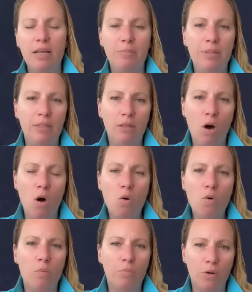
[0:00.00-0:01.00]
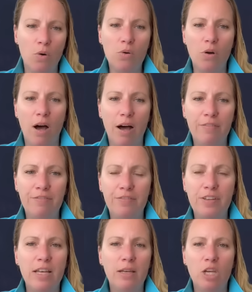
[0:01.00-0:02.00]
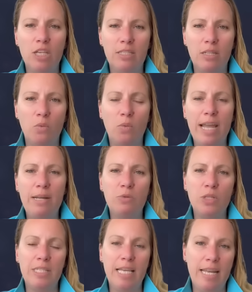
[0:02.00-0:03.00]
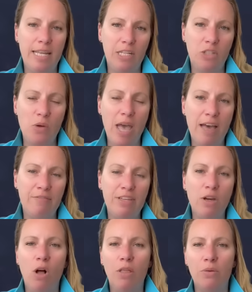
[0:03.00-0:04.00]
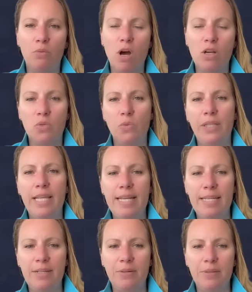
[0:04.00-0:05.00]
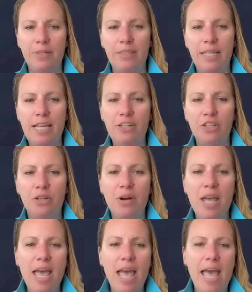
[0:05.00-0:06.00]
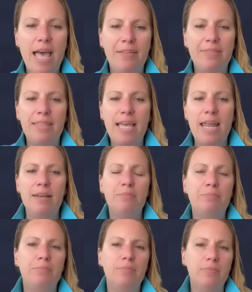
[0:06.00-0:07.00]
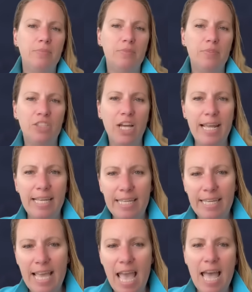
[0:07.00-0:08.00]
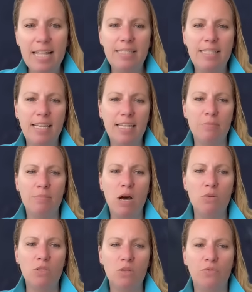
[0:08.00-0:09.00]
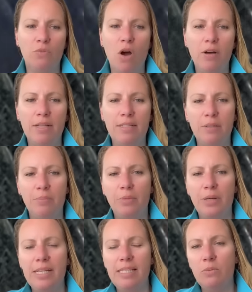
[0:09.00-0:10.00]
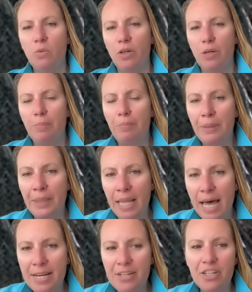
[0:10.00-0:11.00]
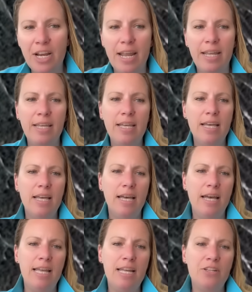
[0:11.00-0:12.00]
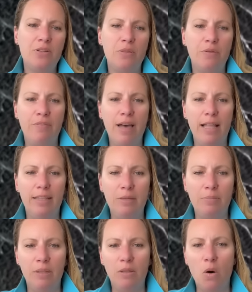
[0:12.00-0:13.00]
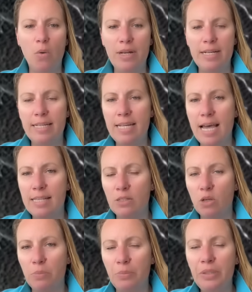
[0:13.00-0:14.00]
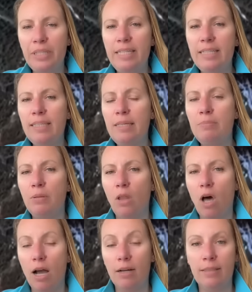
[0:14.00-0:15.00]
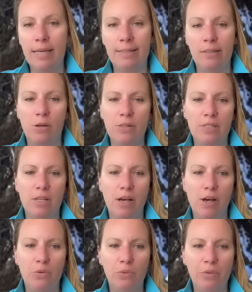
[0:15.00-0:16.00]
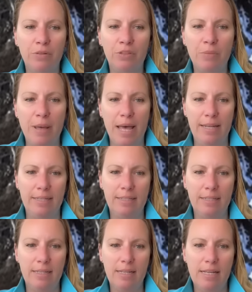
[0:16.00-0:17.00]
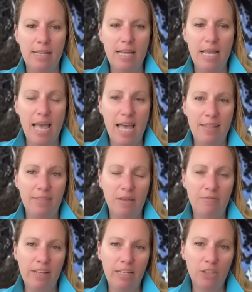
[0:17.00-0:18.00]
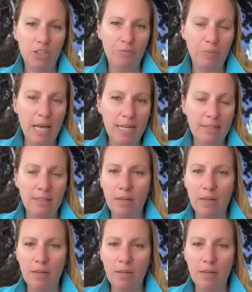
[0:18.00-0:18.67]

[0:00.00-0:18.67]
below broke off because the weight was getting too heavy. All the rocks were landing on the glacier. And then gigantic amounts of rock and debris were plunging into the valley below and it has completely blocked that Lonza riverbed. And the village of Blatten,